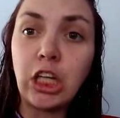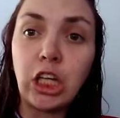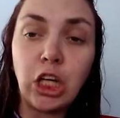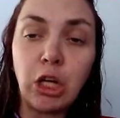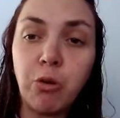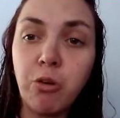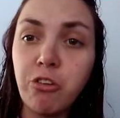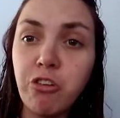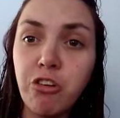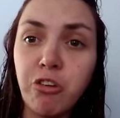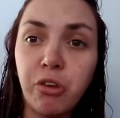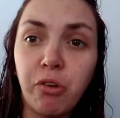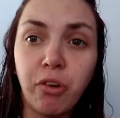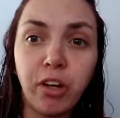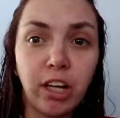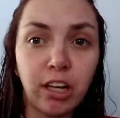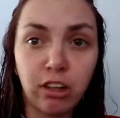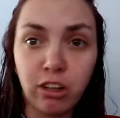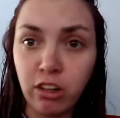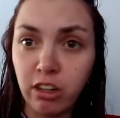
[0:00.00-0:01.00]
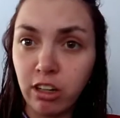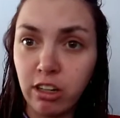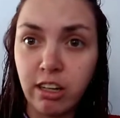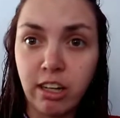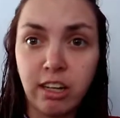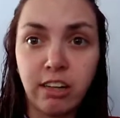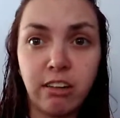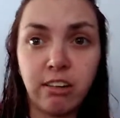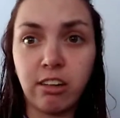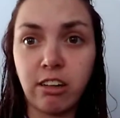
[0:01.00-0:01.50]
you were just doing a
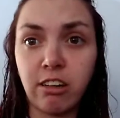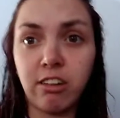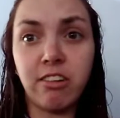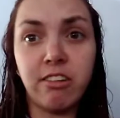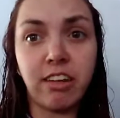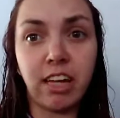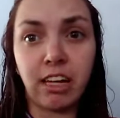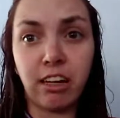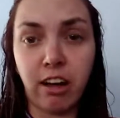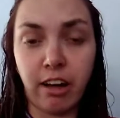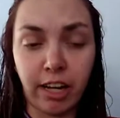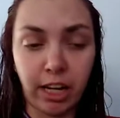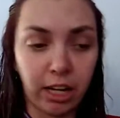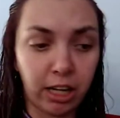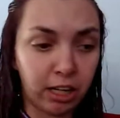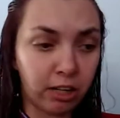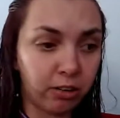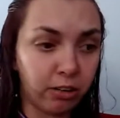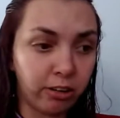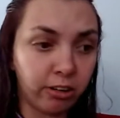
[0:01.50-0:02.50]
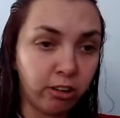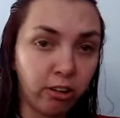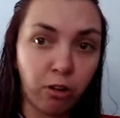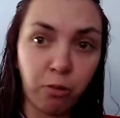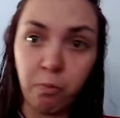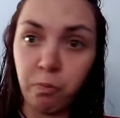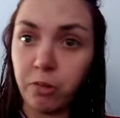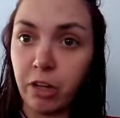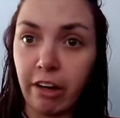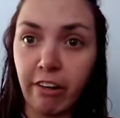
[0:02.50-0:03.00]
good deed, honey. And,
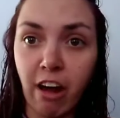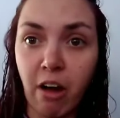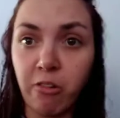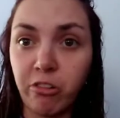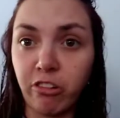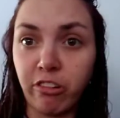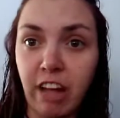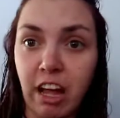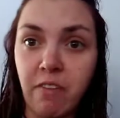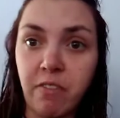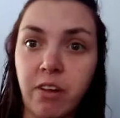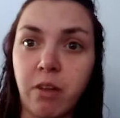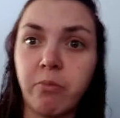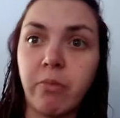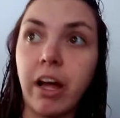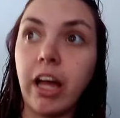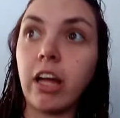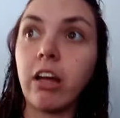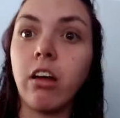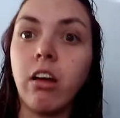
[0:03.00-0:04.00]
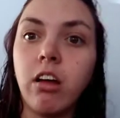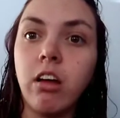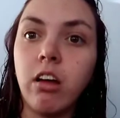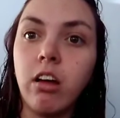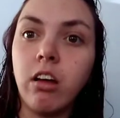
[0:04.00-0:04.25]
carry on with your life. And I'm like,